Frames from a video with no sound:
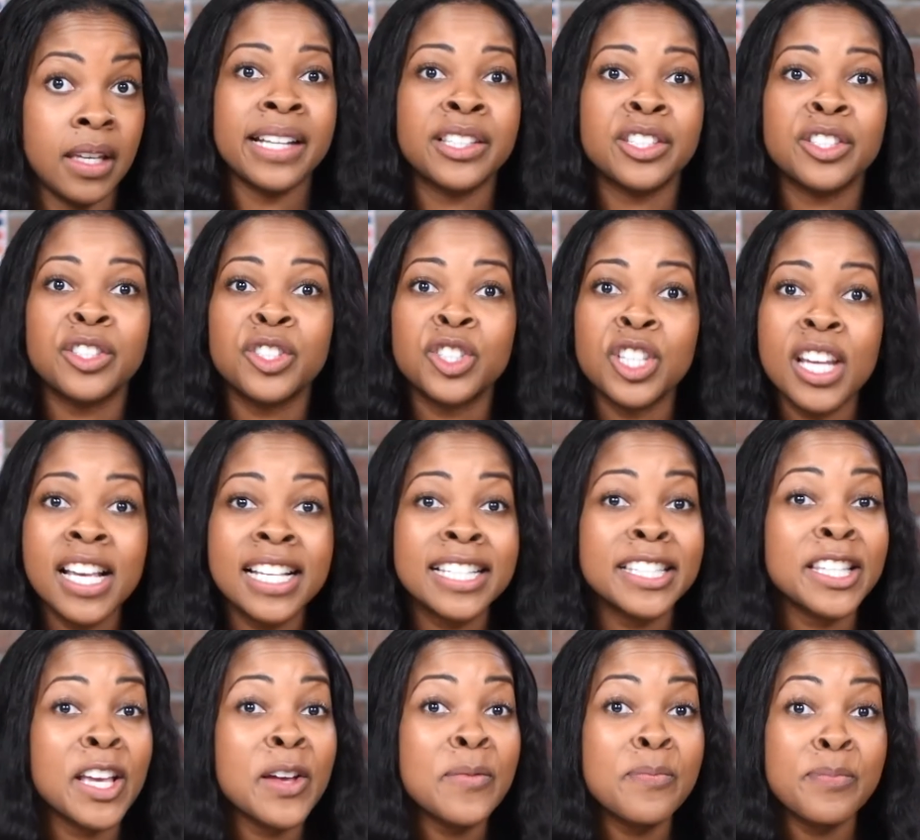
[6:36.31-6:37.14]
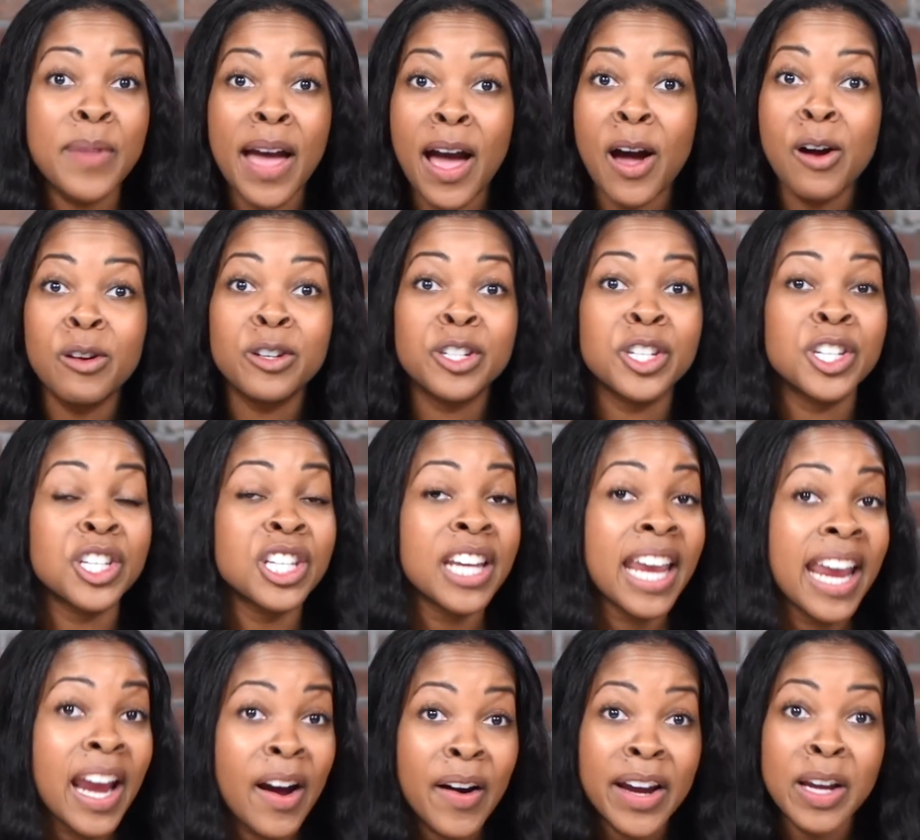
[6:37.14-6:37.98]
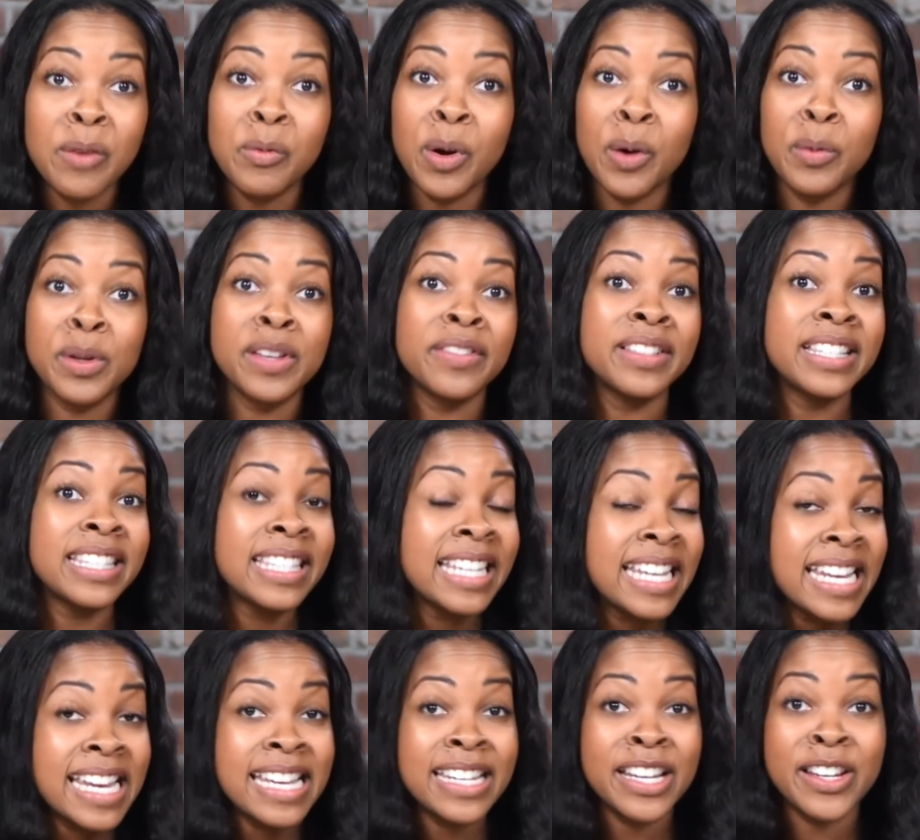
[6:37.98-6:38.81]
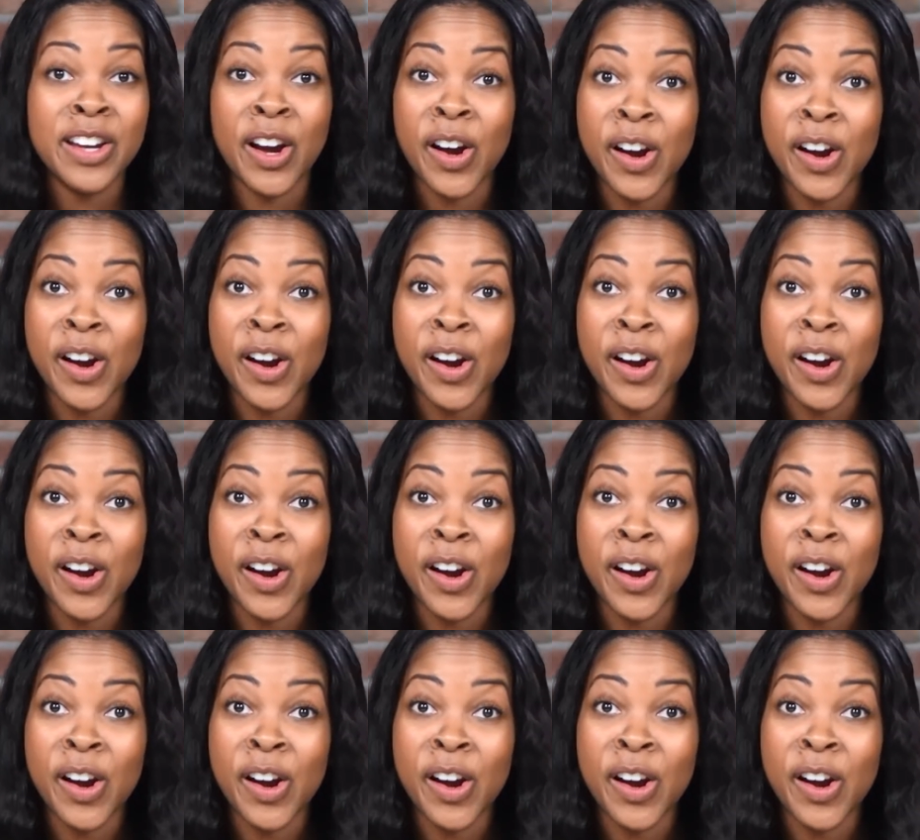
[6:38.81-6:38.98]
It's just about sharing what we've seen and